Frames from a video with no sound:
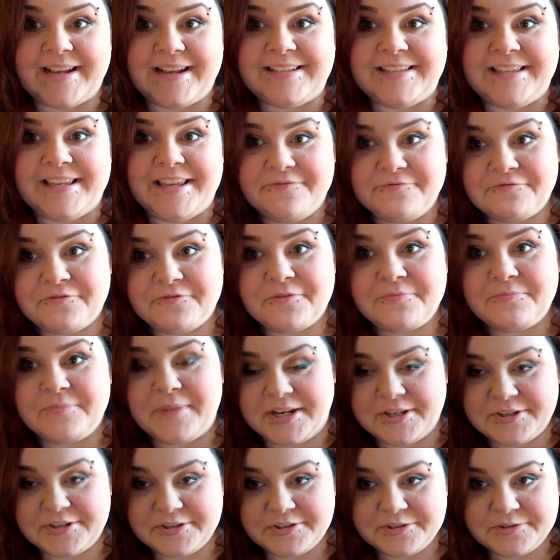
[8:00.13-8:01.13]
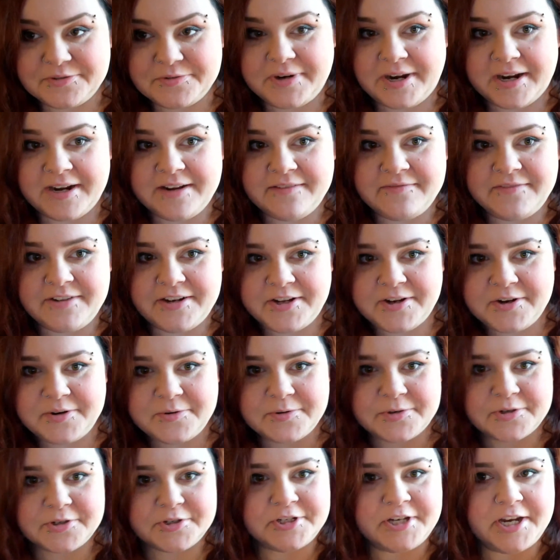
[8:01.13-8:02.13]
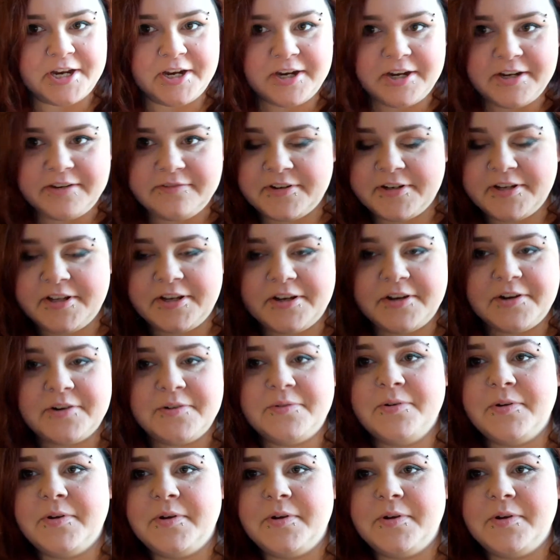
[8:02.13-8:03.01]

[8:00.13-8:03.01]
informational kind of video or sharing video,